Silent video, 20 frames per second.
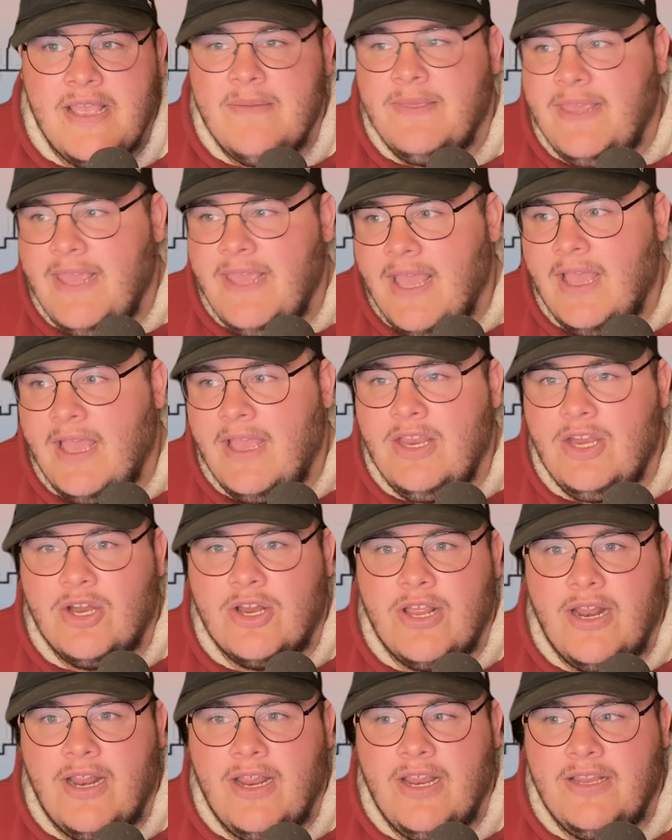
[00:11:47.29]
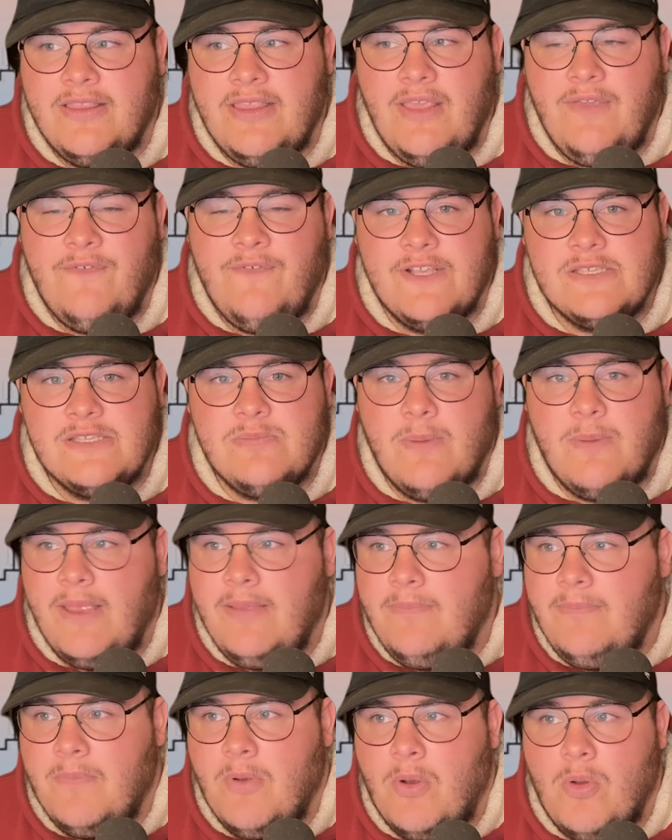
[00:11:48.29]
Yeah, defense
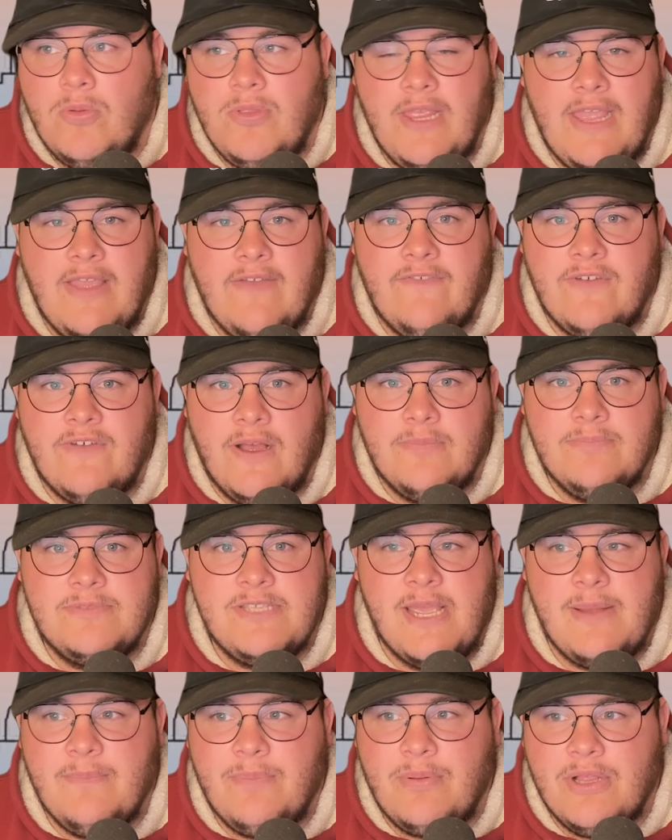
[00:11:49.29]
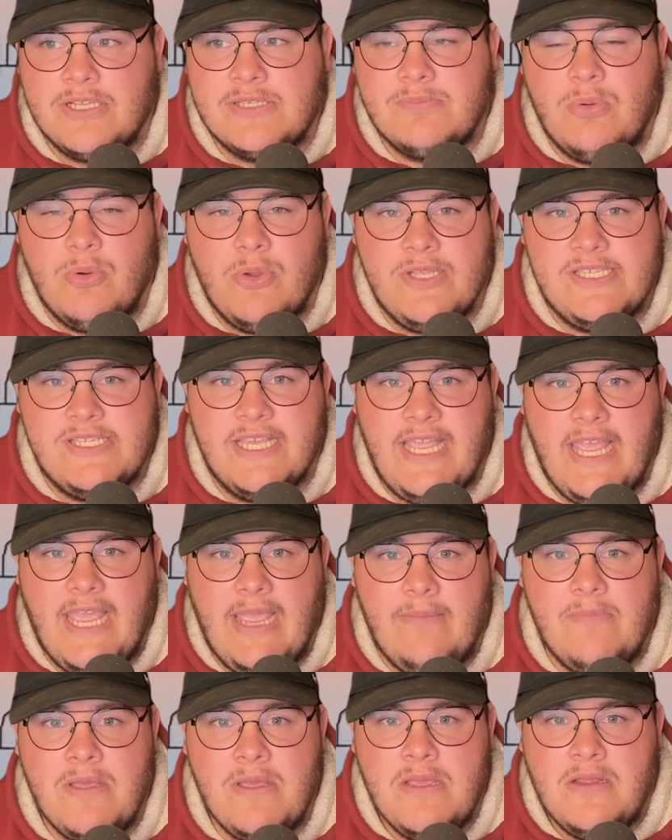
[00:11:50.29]
might only give up 10 plus points a
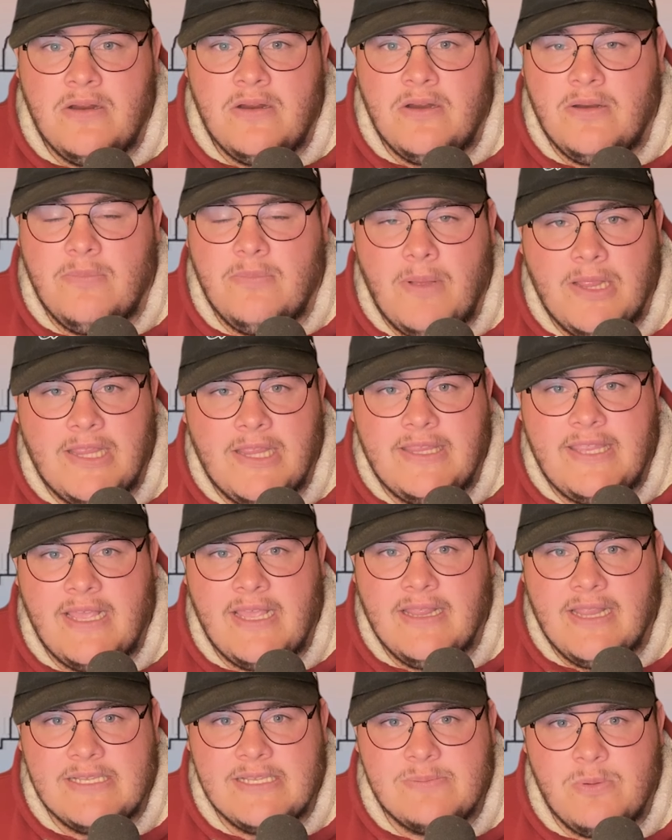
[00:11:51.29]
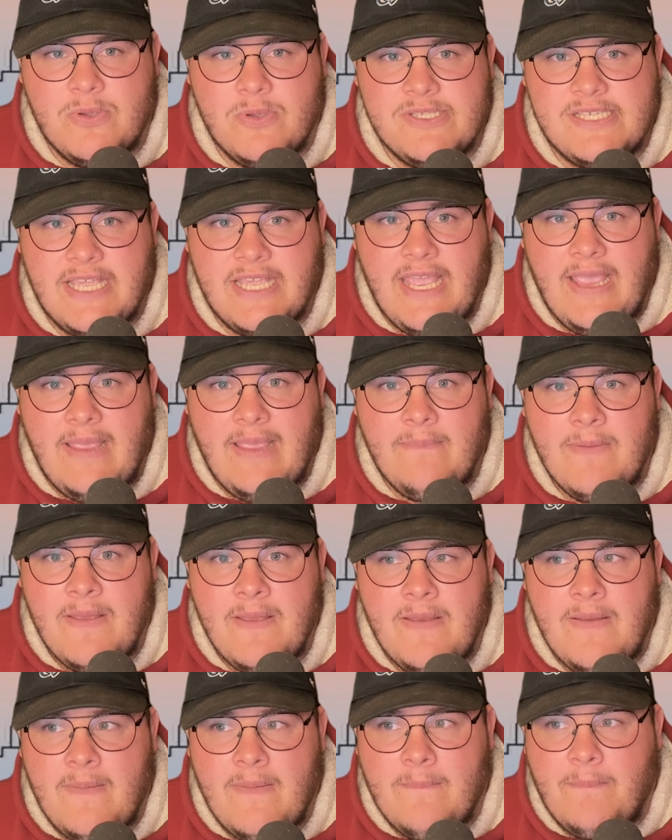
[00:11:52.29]
game or 10 less points a game,
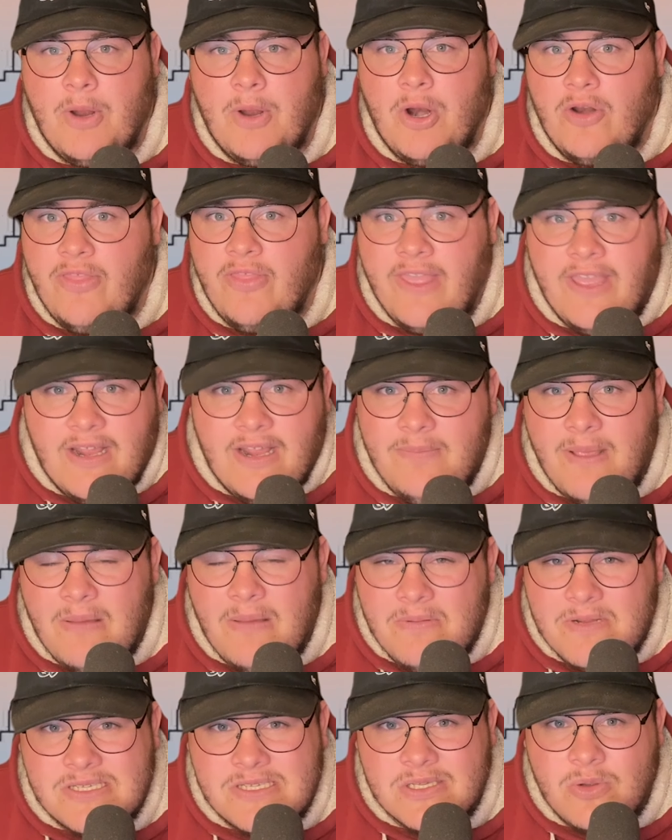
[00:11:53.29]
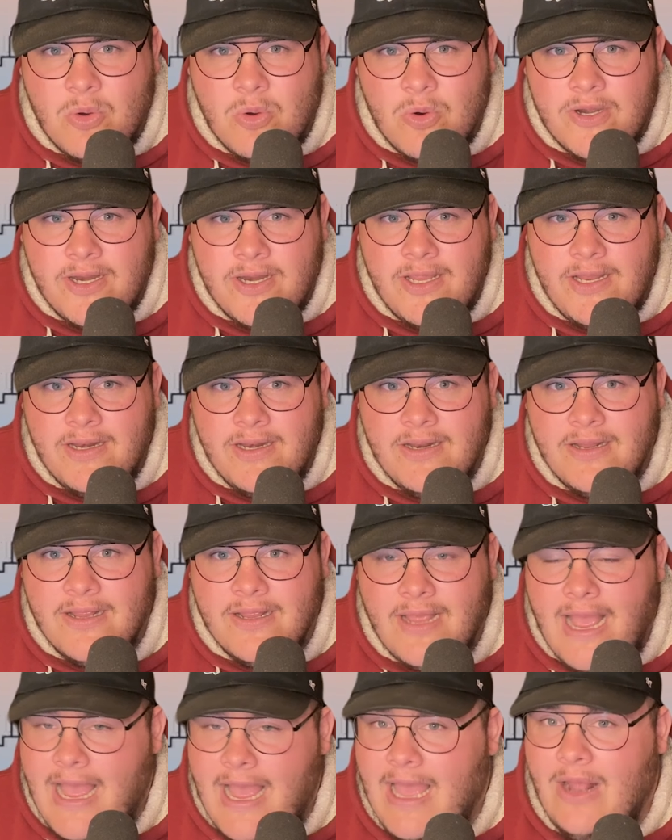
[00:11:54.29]
but are they going to be able to score it?
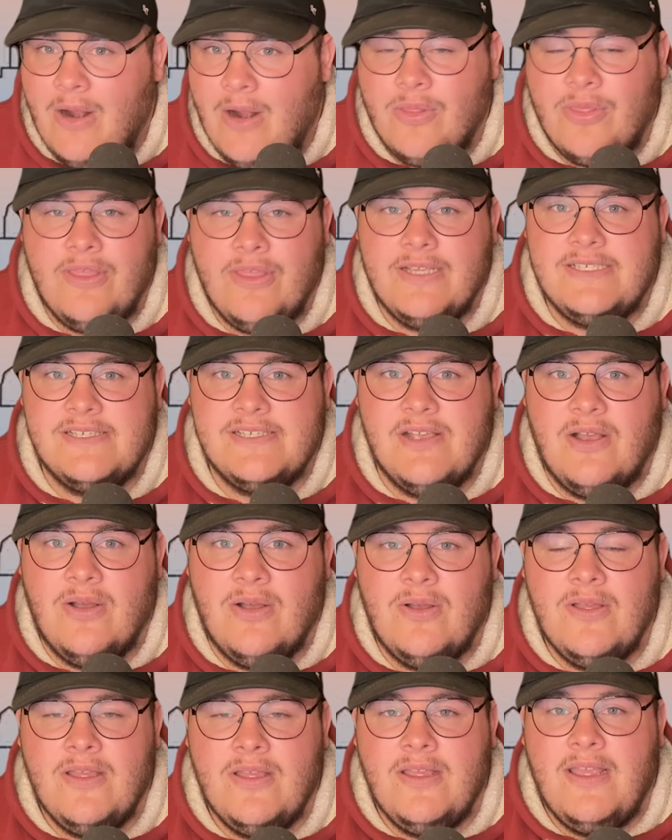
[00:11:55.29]
I don't think so.